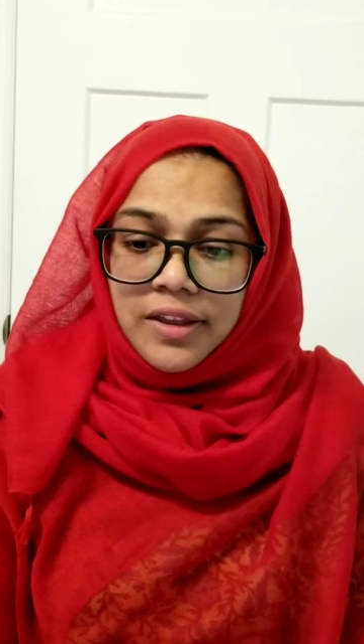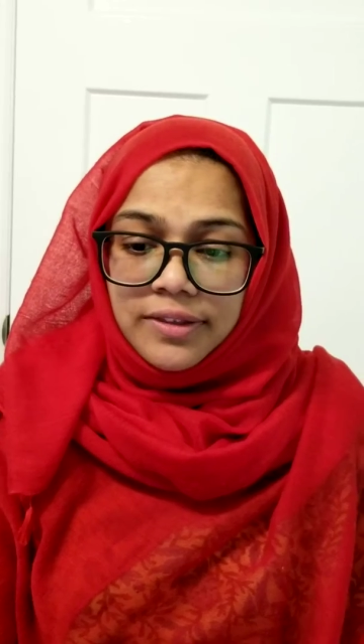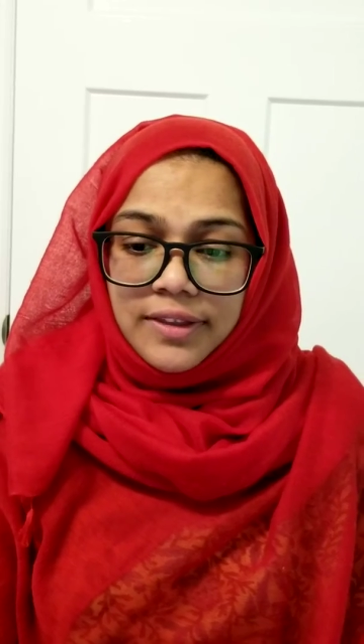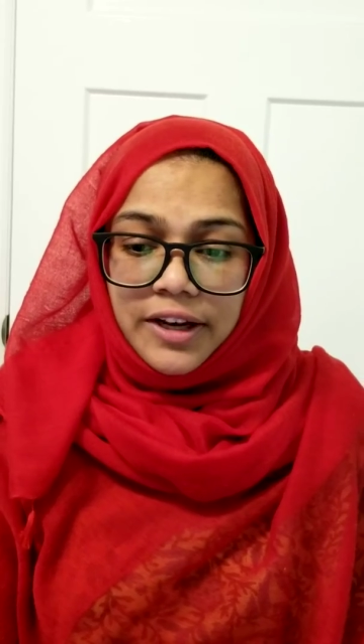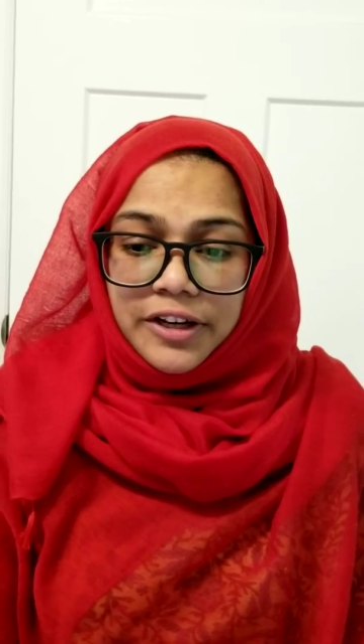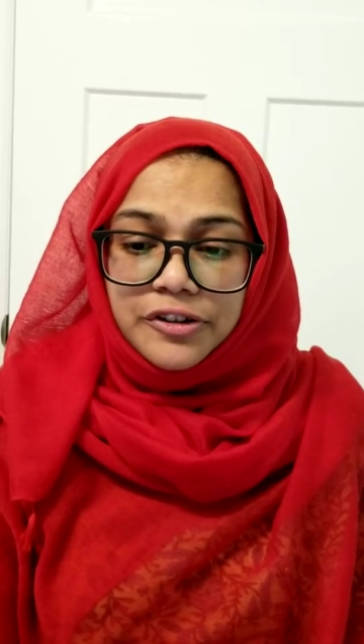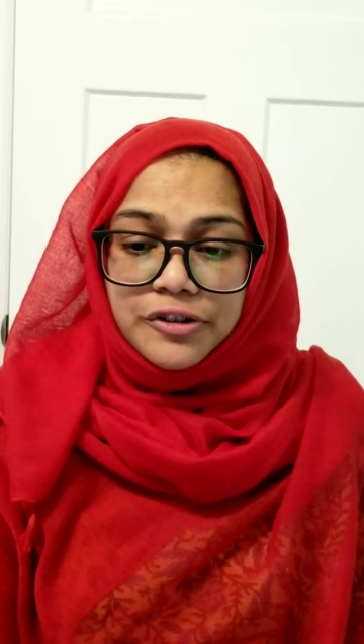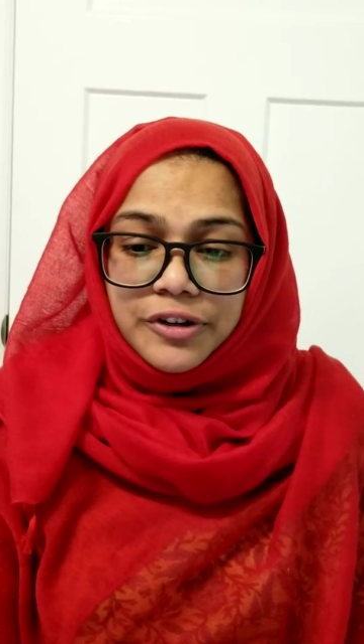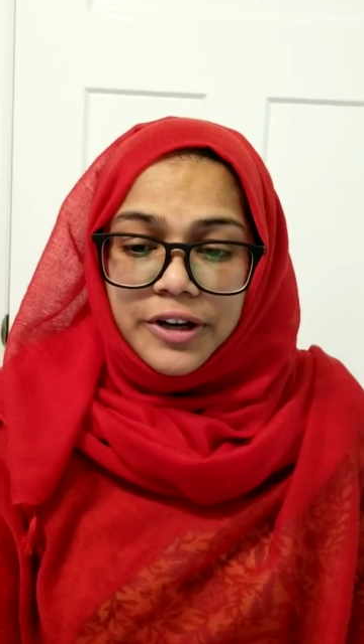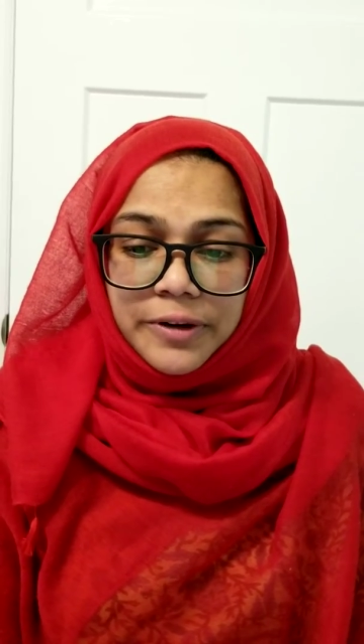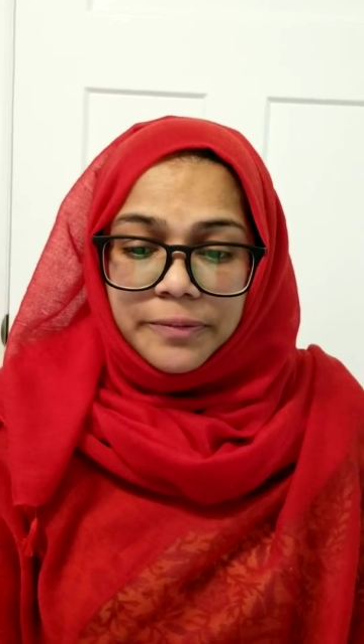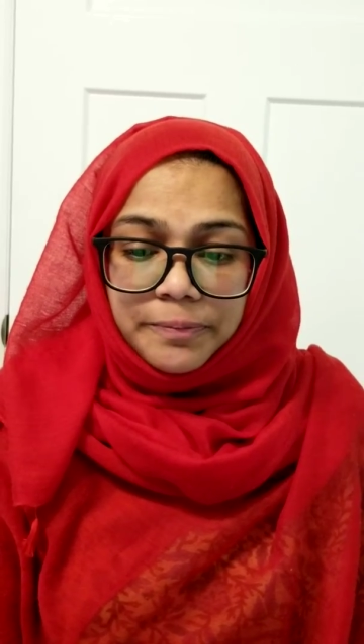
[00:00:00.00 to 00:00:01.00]
that
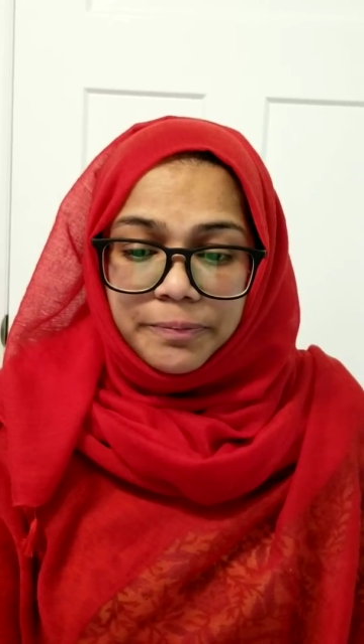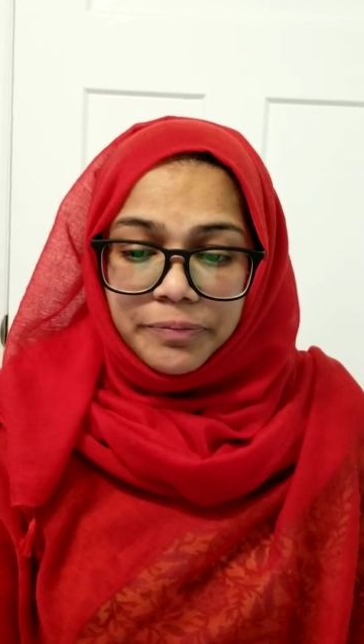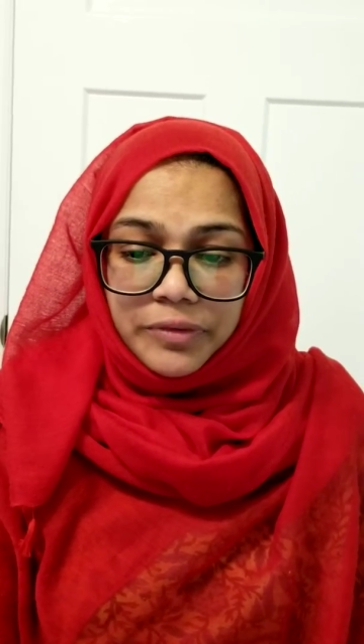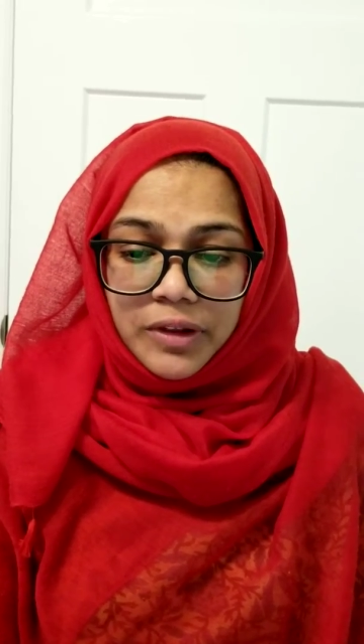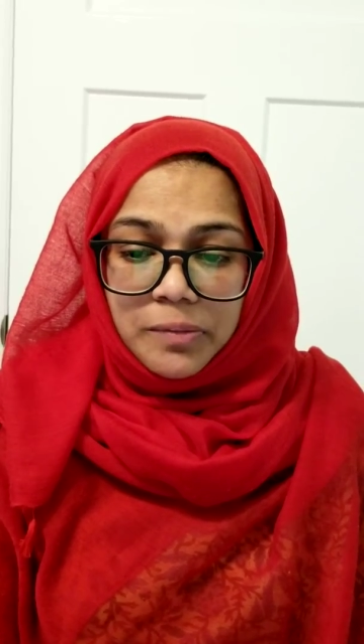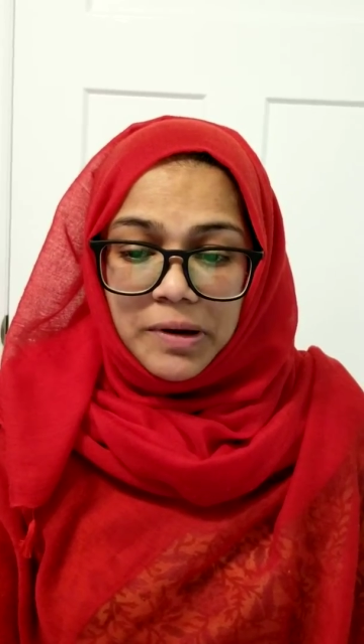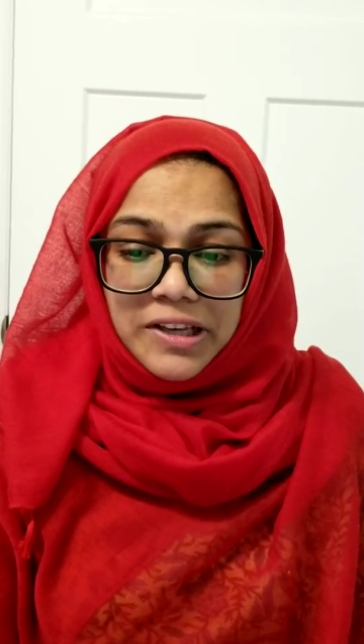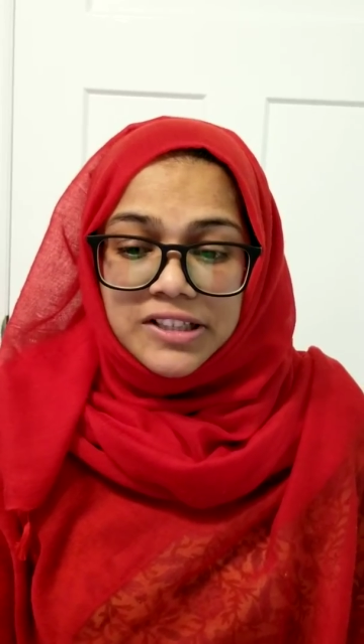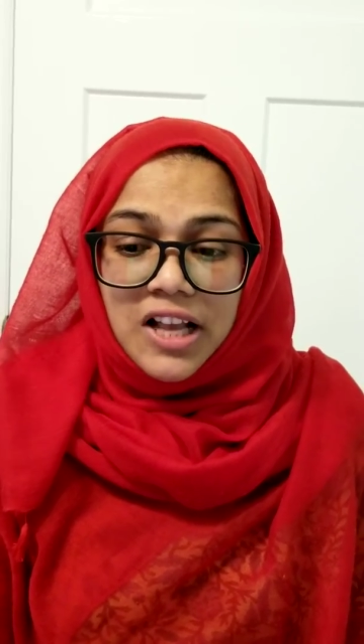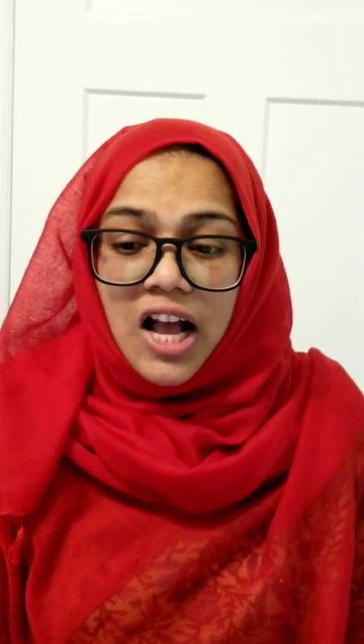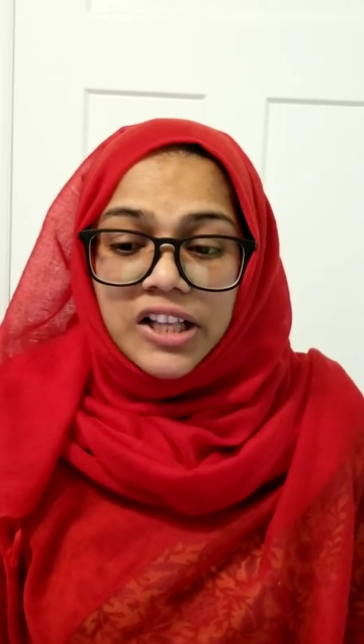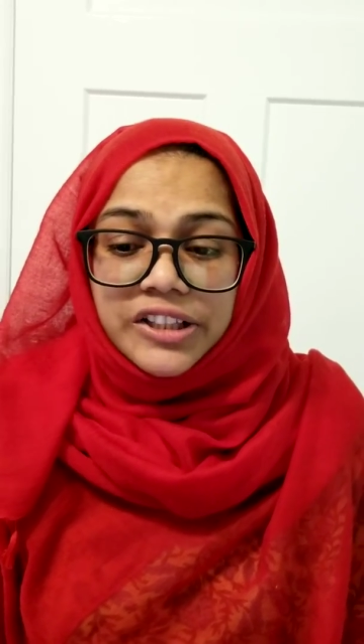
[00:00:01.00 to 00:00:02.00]
internet-based
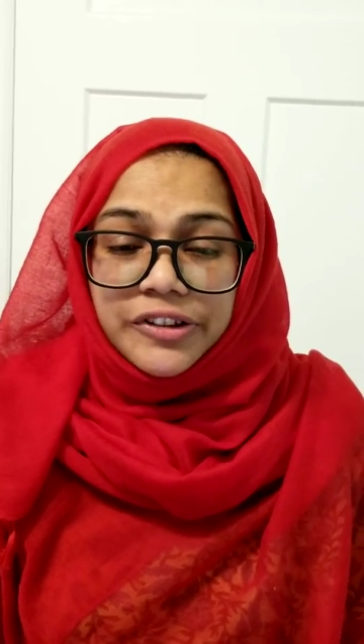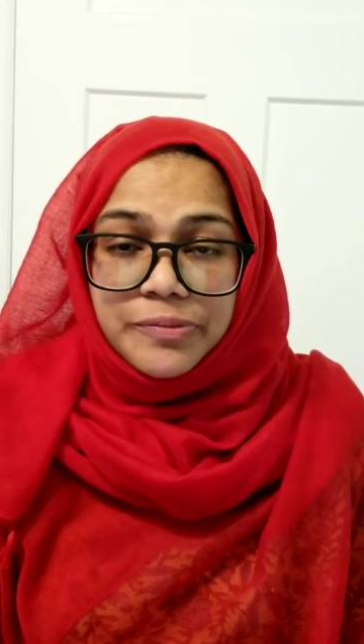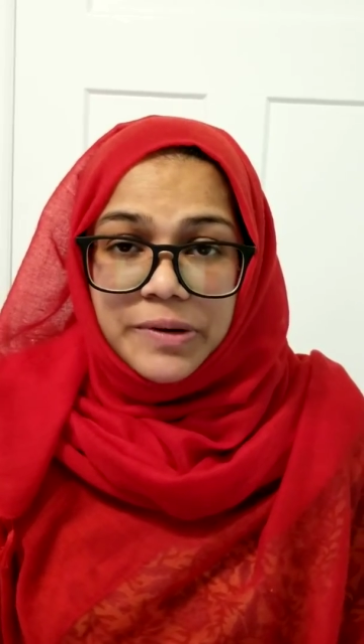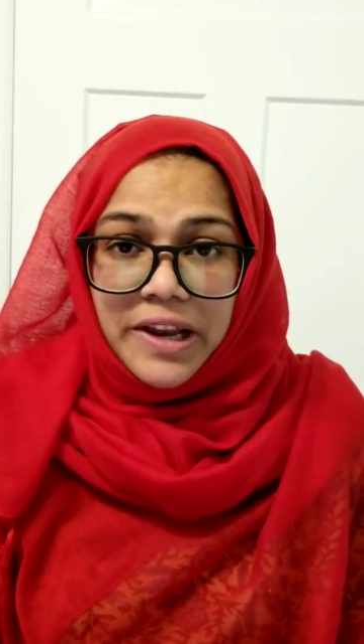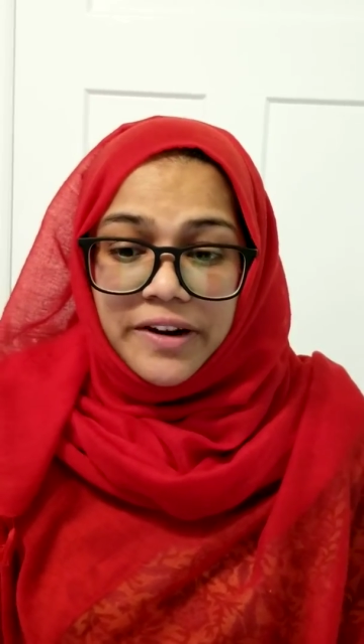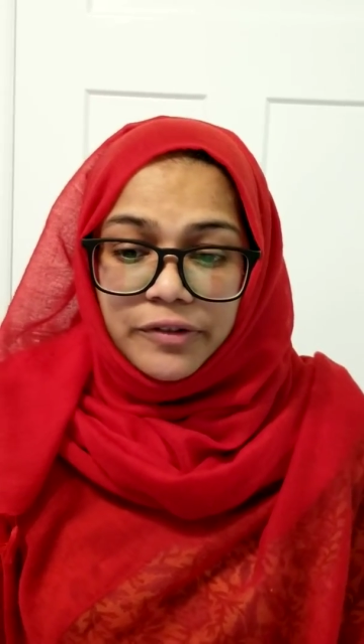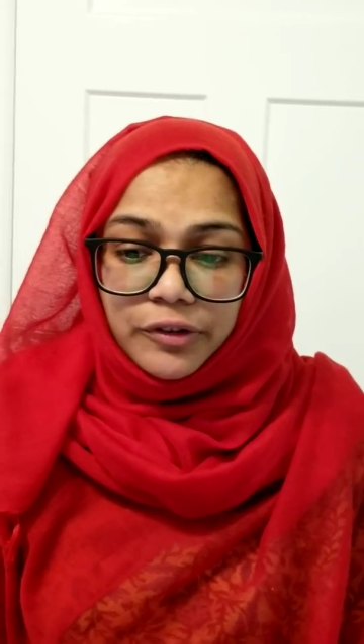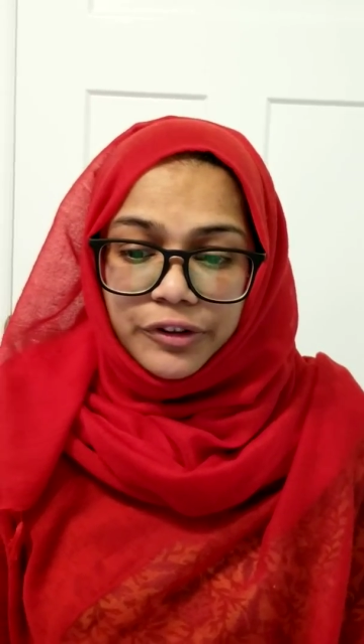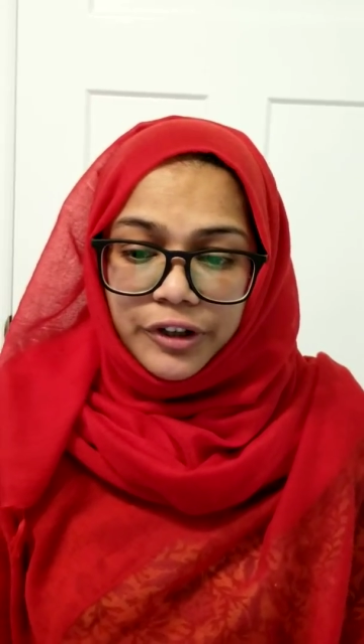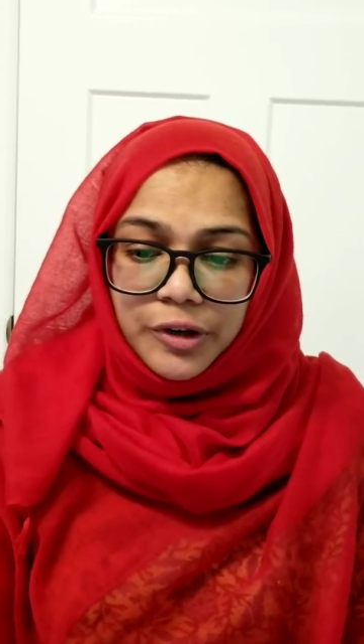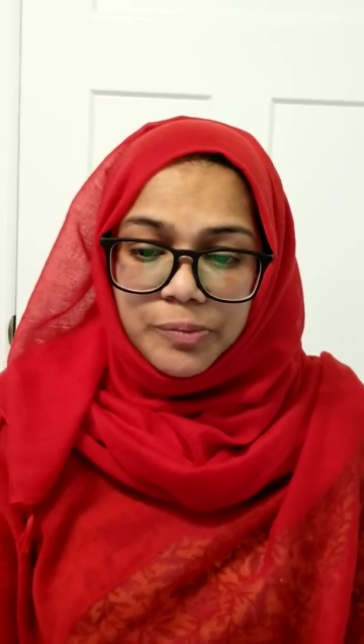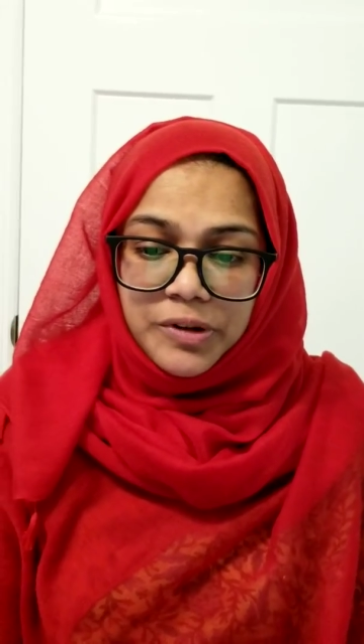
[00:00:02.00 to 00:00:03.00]
cognitive behavioral
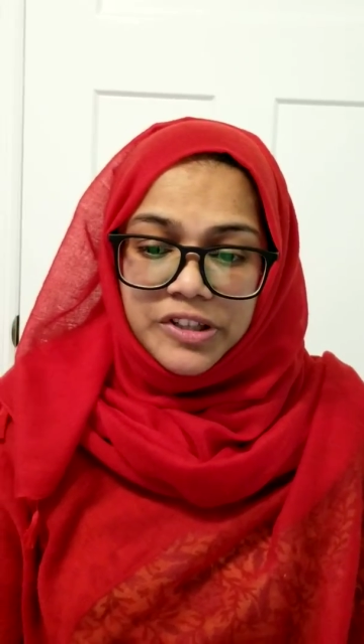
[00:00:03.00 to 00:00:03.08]
therapy